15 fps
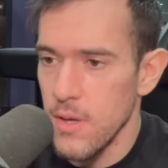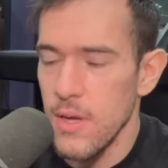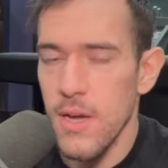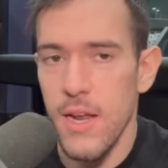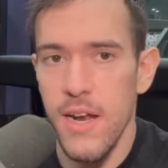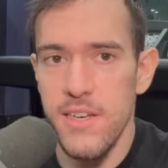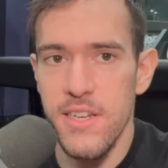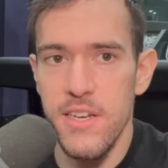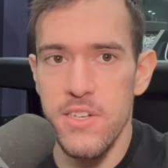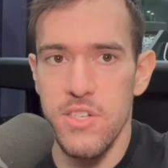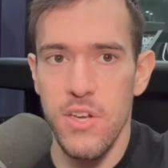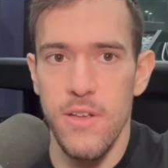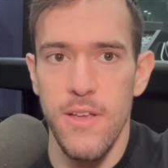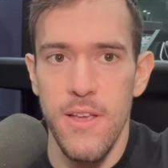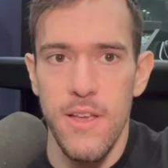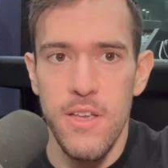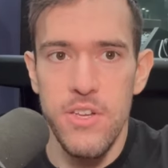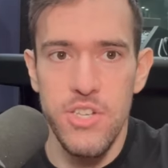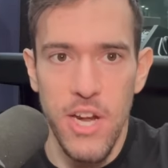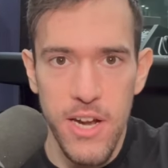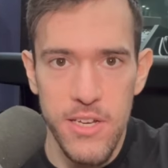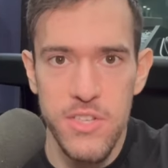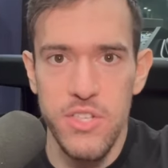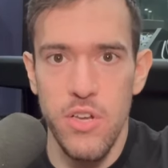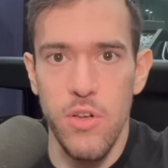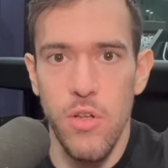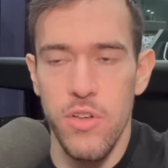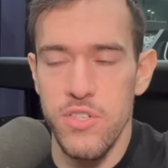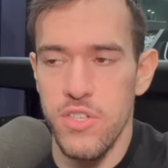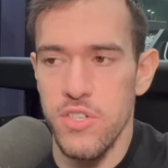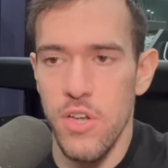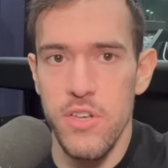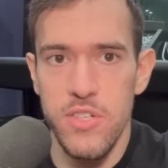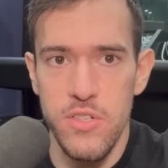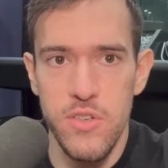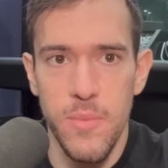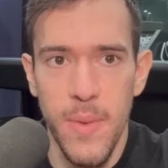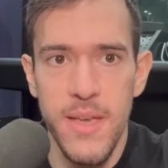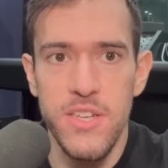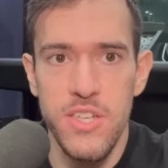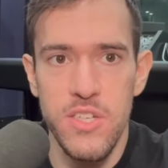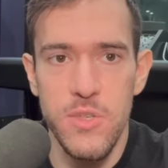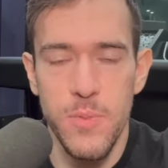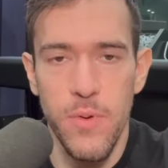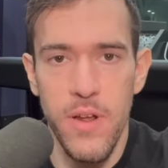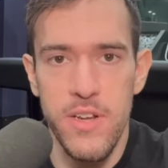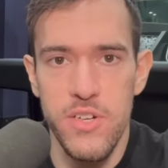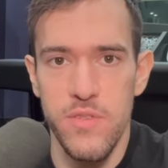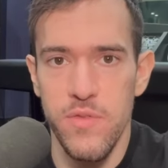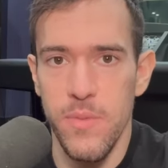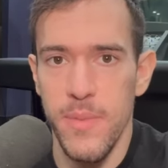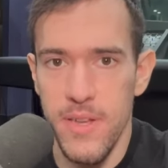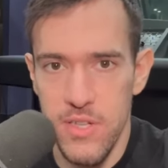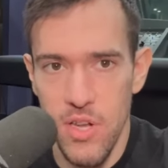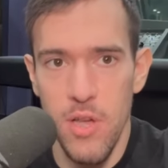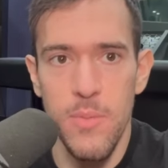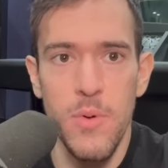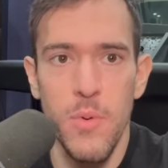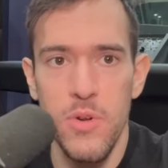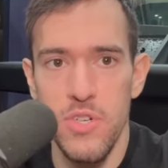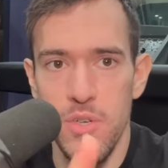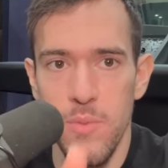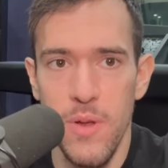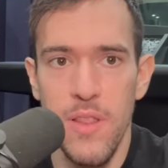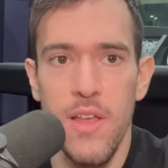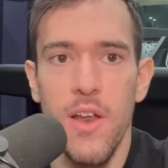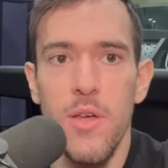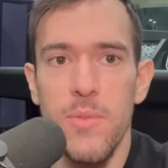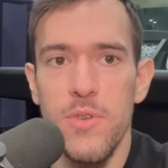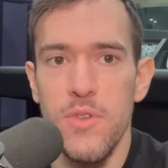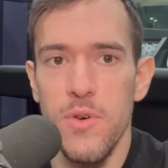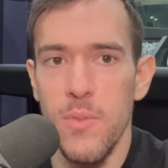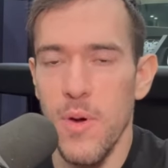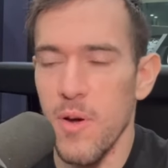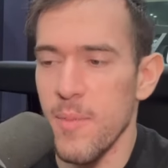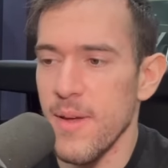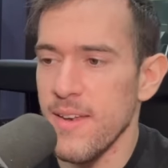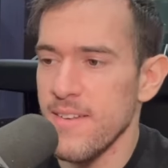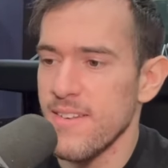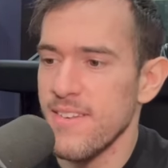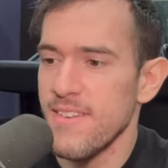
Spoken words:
I did it. So shout out to So Close to Toast. He's a major inspiration for me. So I hope you're watching, brother. I hope you're doing well, man.